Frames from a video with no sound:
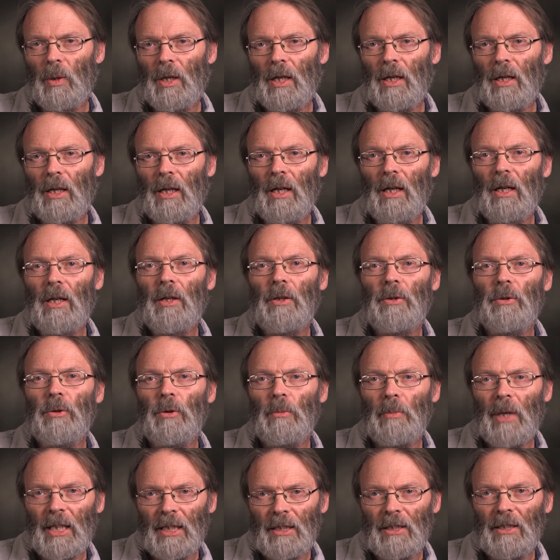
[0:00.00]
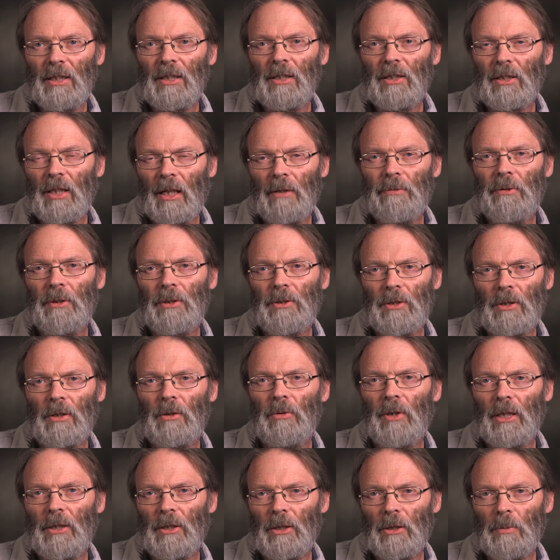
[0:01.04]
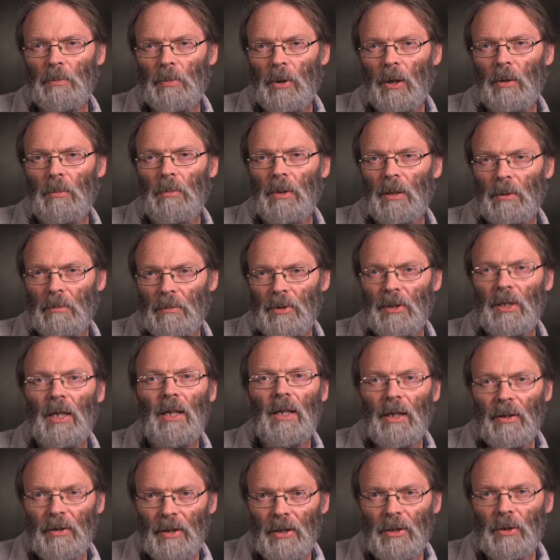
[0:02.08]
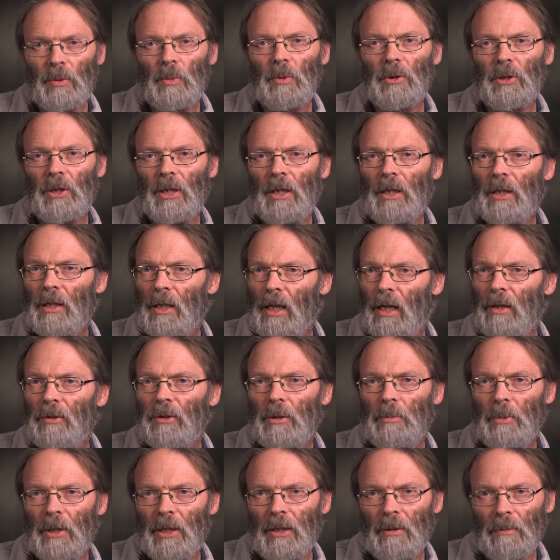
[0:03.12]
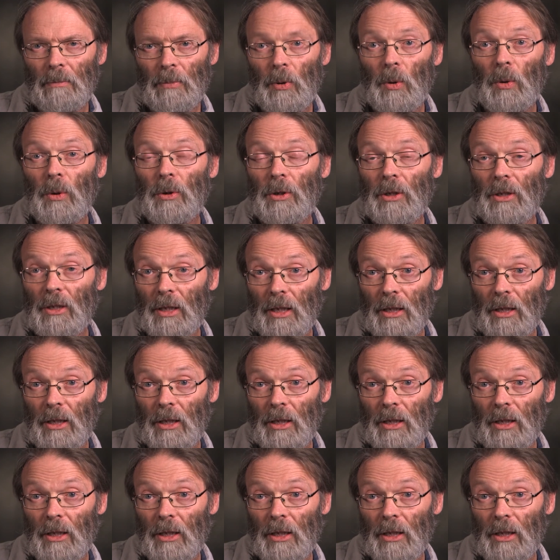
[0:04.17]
where humanity suffers the greatest problems. This will turn out to be an important